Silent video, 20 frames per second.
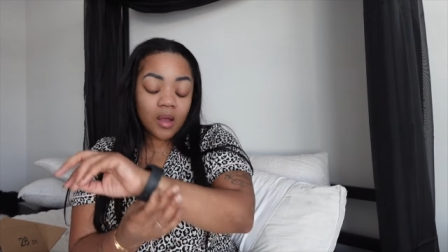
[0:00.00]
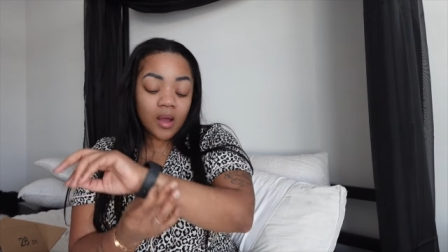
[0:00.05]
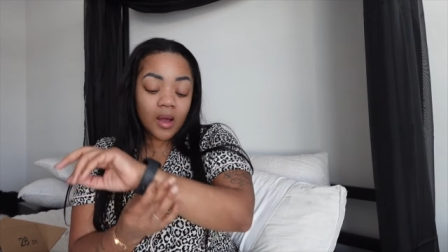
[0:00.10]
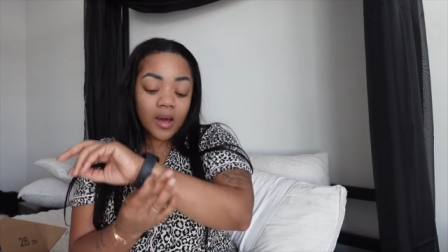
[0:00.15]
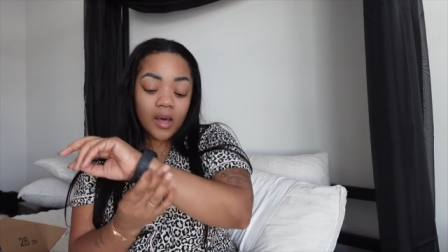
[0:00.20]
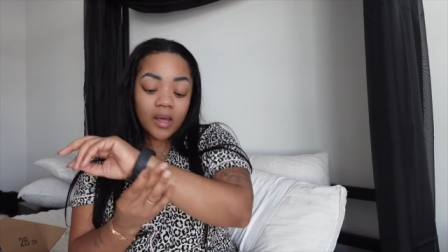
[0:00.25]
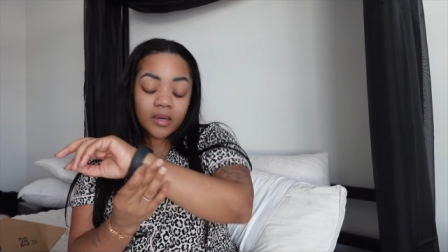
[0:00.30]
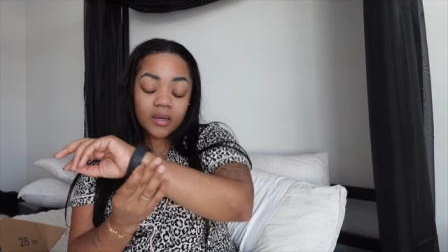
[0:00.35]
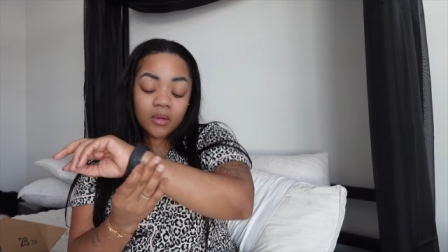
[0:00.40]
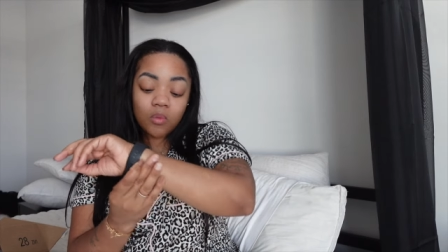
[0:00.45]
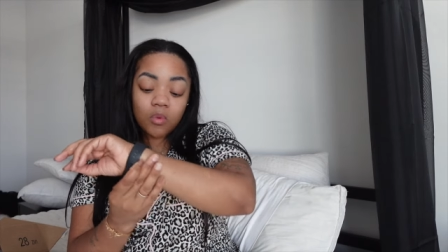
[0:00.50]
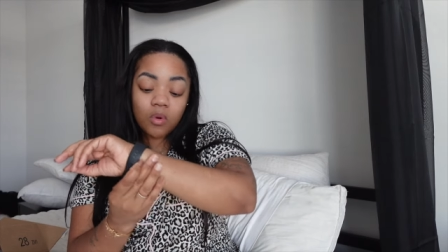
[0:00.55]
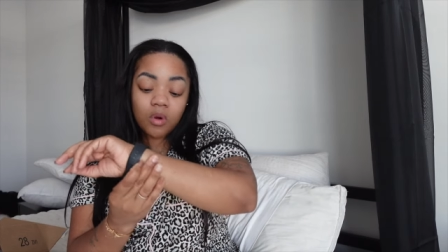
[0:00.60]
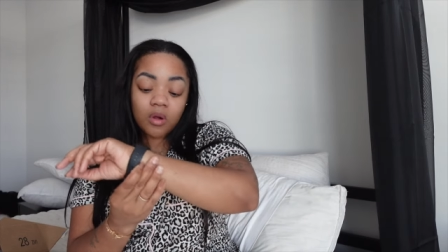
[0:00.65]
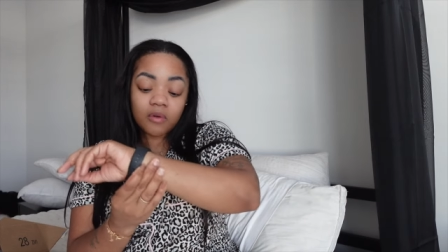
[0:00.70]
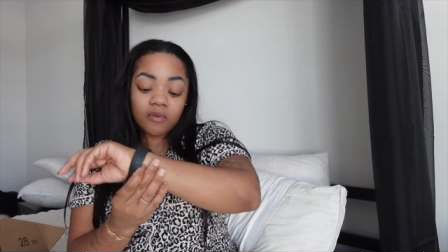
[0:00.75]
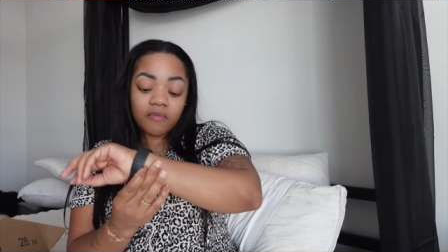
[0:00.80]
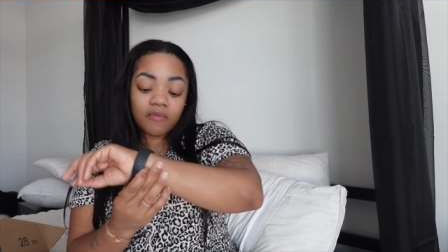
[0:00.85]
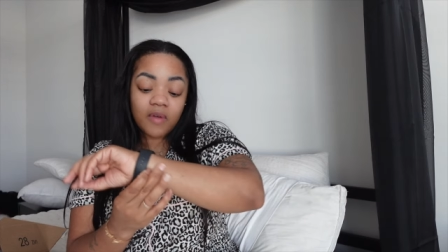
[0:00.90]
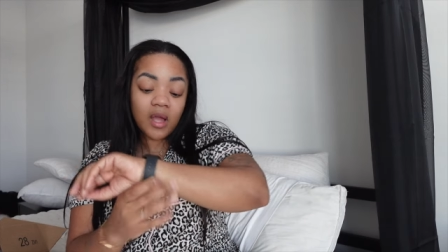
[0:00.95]
I didn't
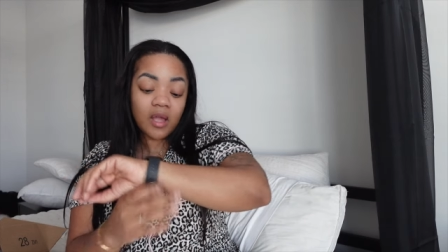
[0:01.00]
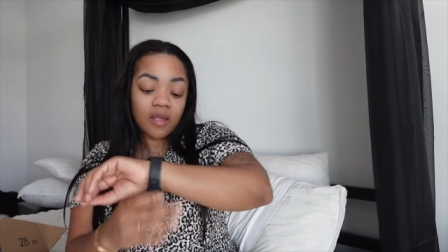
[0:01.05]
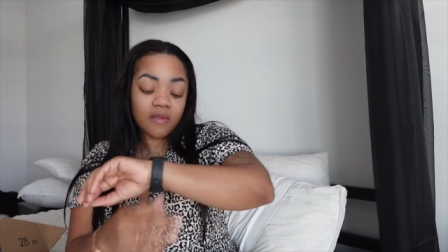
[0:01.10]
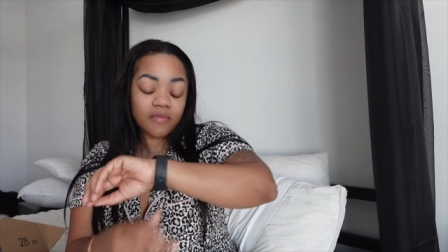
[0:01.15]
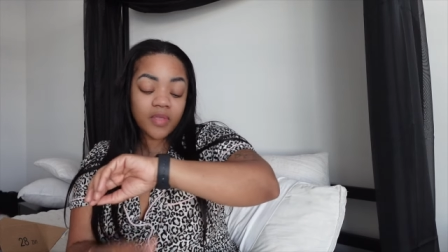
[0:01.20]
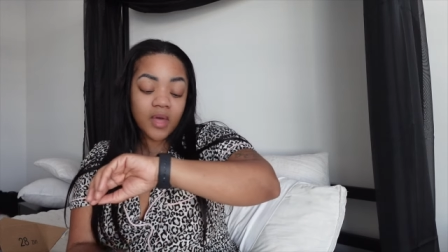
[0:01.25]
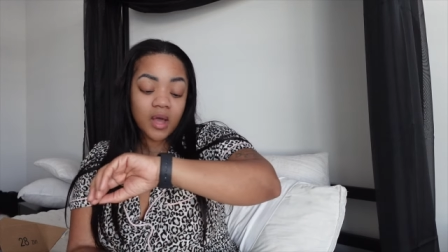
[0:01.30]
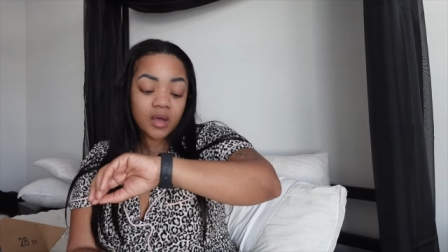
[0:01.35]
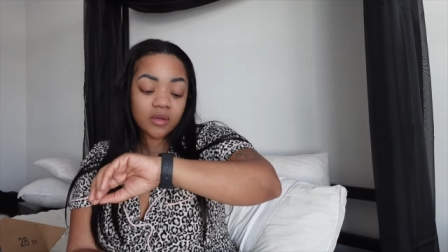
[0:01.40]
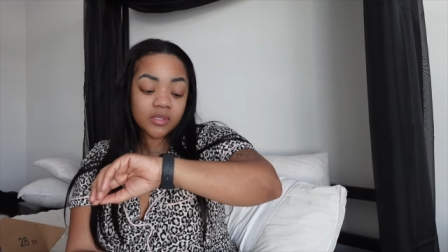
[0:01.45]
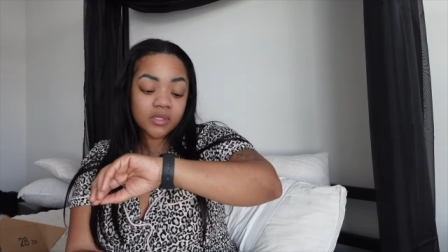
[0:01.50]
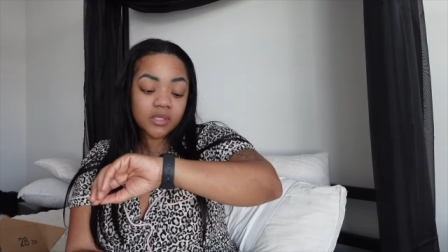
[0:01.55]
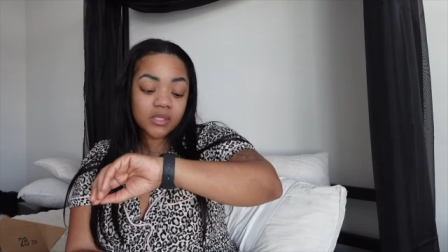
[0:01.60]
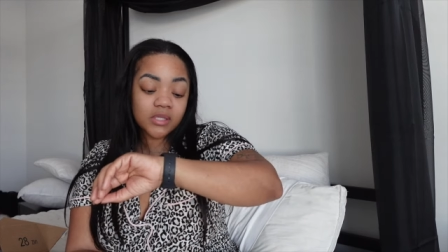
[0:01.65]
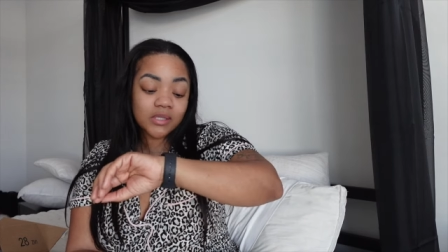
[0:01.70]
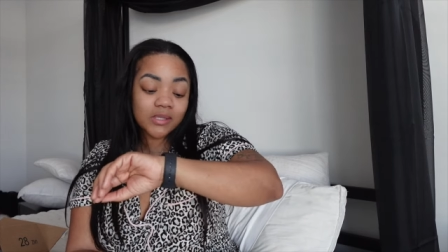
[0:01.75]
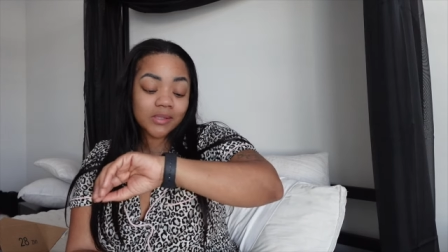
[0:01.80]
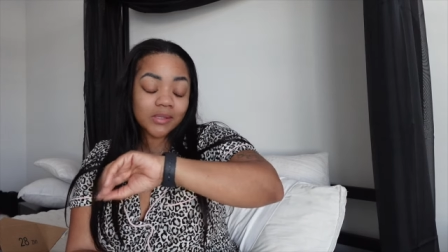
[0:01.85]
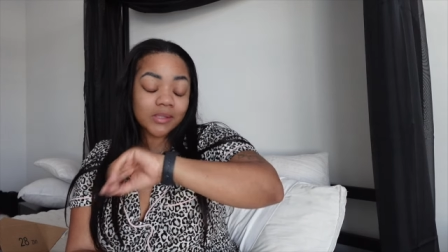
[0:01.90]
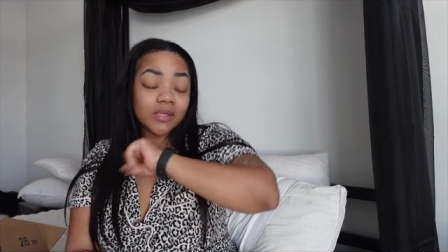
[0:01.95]
walk
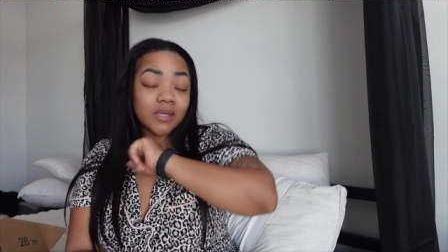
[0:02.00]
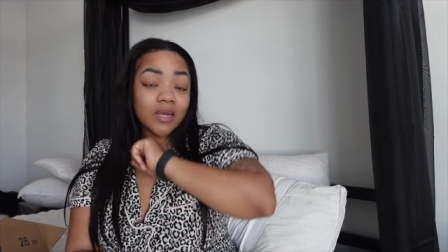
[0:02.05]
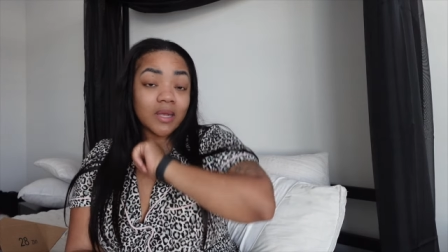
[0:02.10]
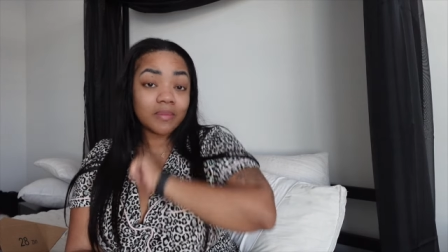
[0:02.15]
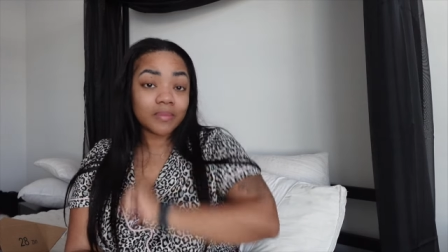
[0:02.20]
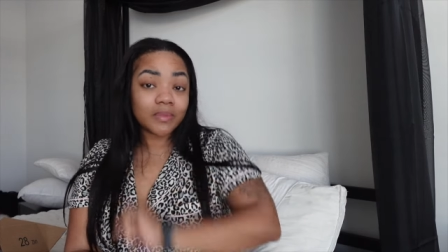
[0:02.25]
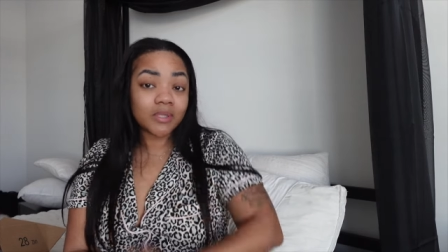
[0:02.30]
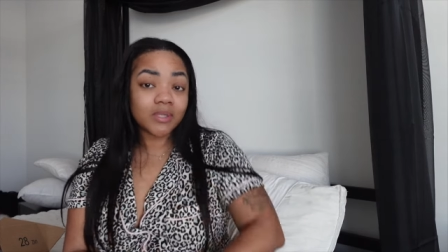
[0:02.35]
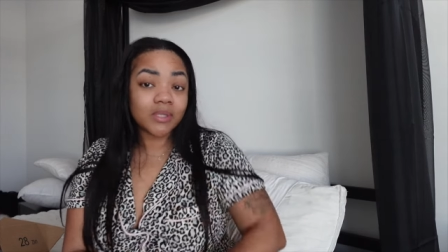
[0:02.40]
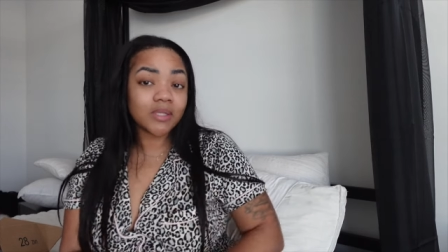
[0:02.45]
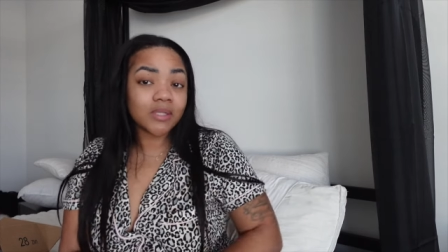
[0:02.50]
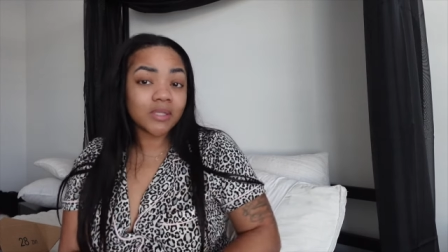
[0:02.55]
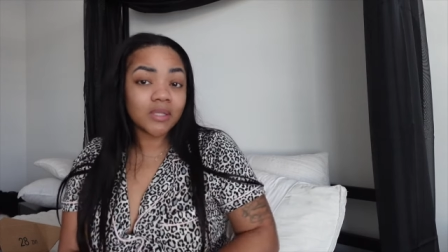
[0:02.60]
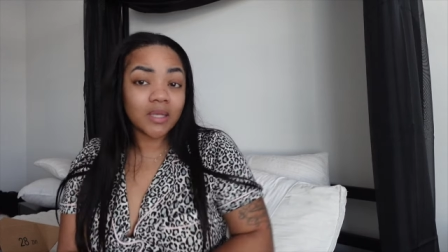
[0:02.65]
5,000 steps